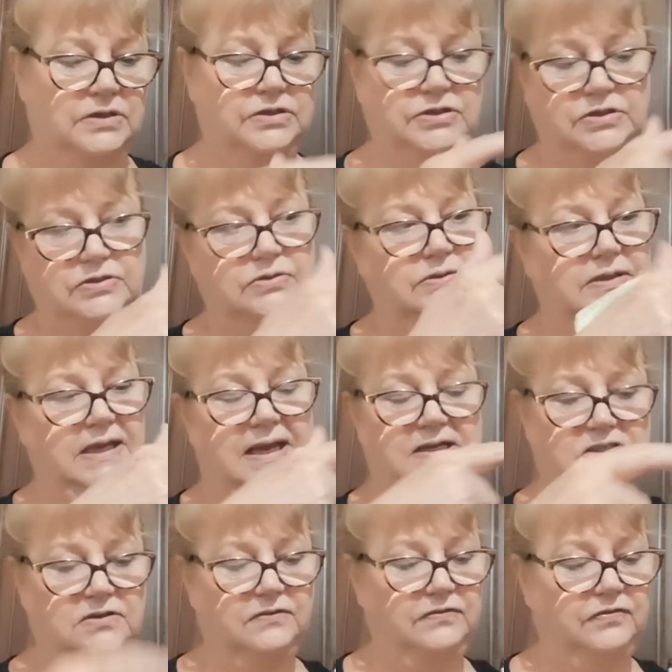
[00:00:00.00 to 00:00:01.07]
to do the
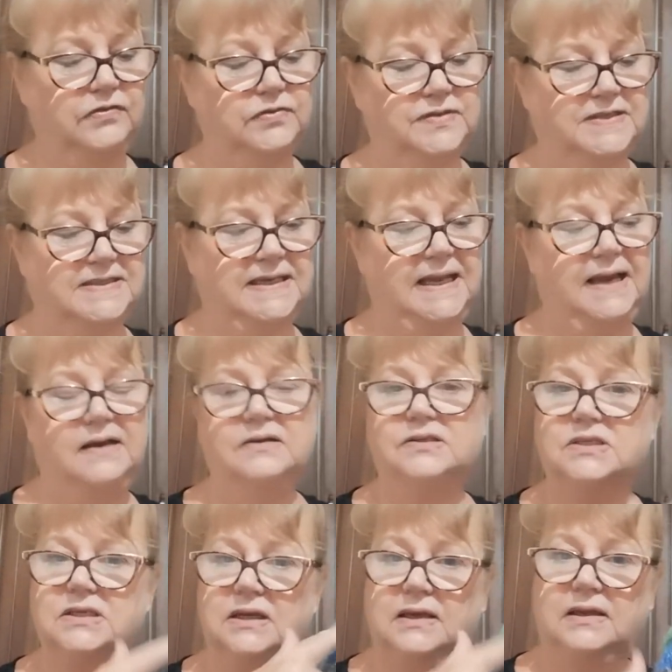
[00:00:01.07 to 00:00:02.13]
actual full
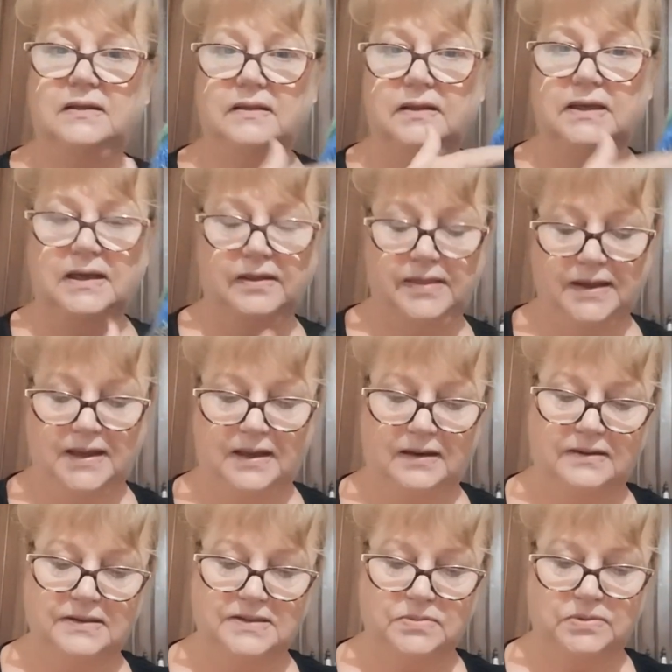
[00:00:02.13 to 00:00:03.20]
slouch in the other
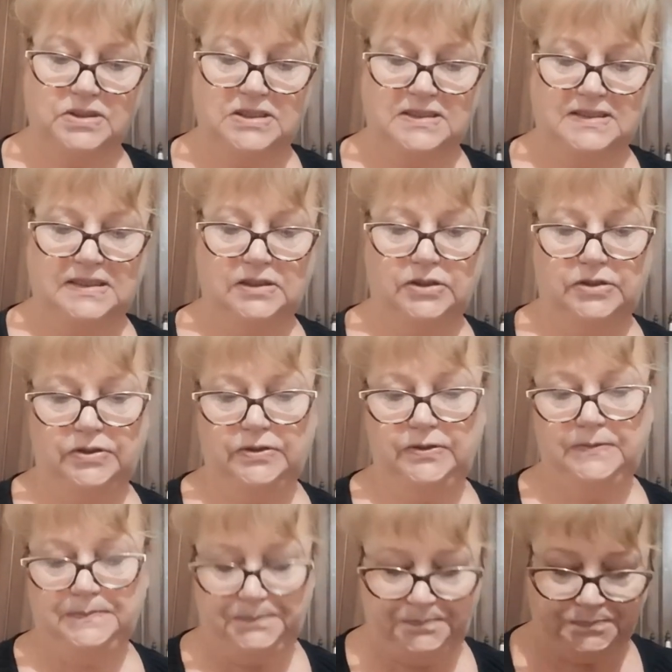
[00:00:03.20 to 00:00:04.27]
colours, which is
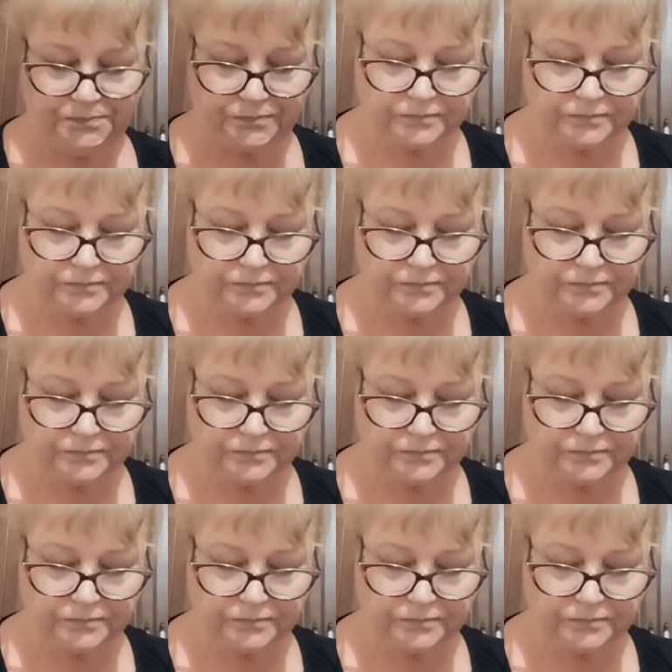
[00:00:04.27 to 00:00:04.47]
Lagoon,